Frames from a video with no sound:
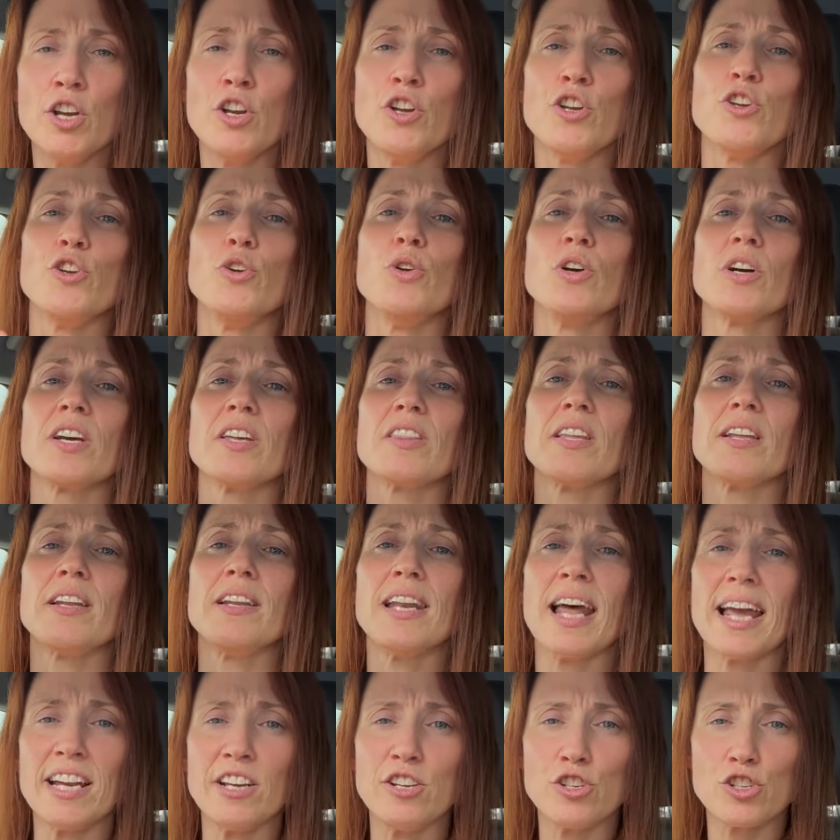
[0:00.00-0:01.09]
You look at the
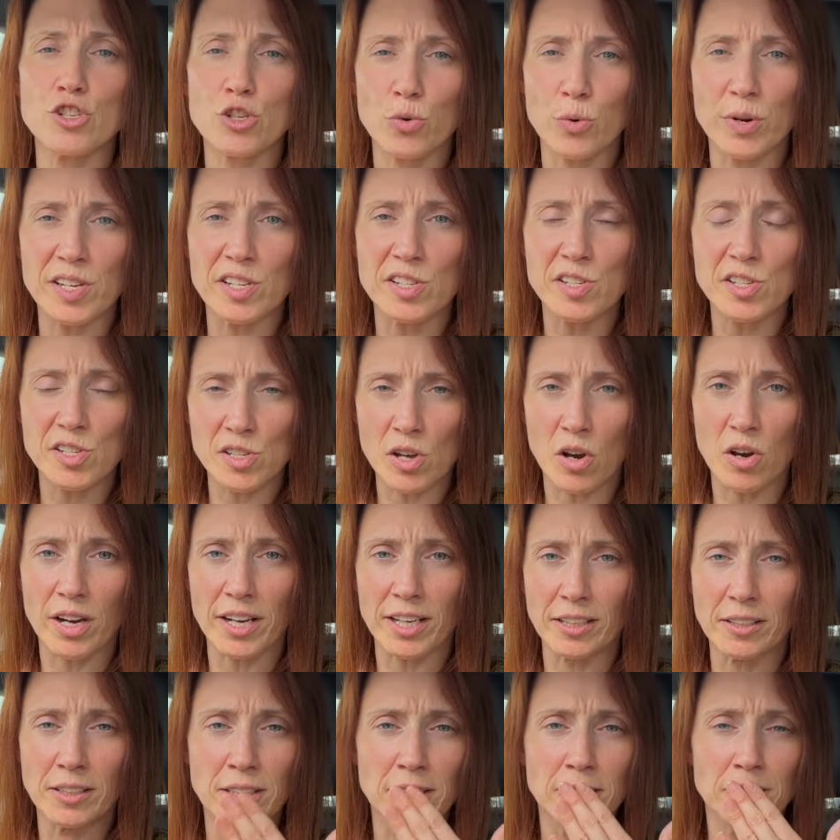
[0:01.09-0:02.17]
lane choice sign.